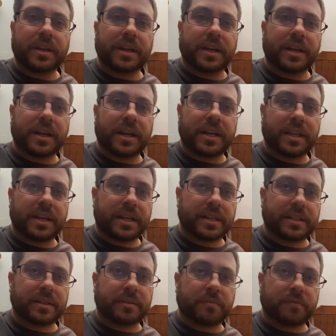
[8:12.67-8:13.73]
and then I had
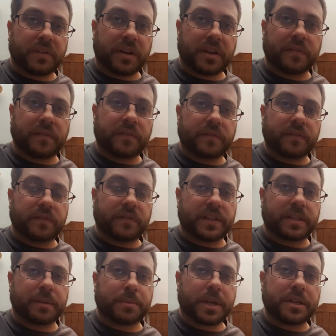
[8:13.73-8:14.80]
to kind of
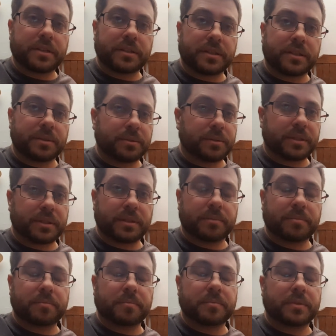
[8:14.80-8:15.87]
fix up the edges because it was just a
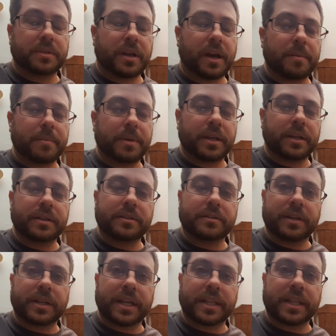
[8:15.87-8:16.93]
nightmare
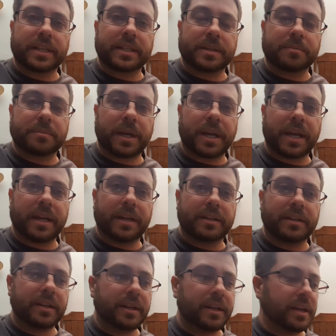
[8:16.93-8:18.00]
trying to get that done by hand.
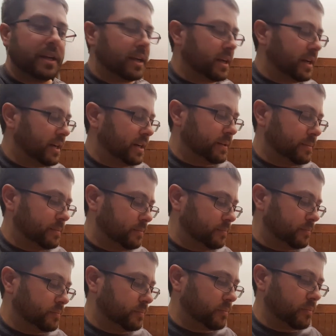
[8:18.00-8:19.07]

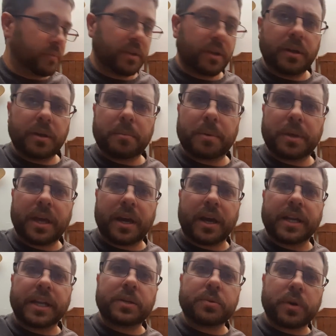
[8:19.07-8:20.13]
But yeah, I
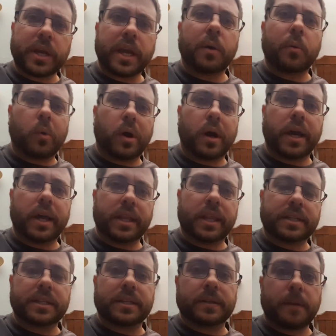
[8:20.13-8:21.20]
need to work out why
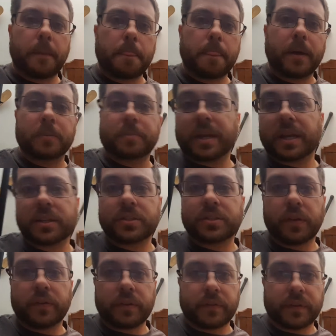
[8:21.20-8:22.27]
that's it. I was being
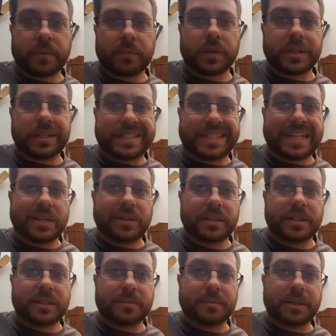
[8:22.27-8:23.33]
conservative. I didn't want to dig all
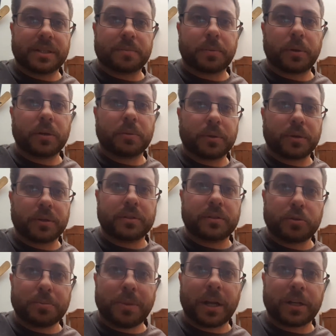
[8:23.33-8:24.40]
into my spoil board
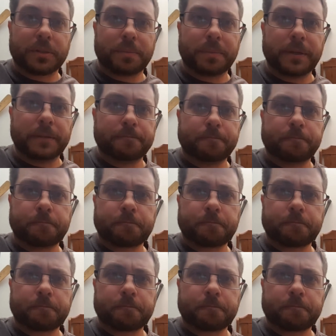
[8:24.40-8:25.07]
too much, but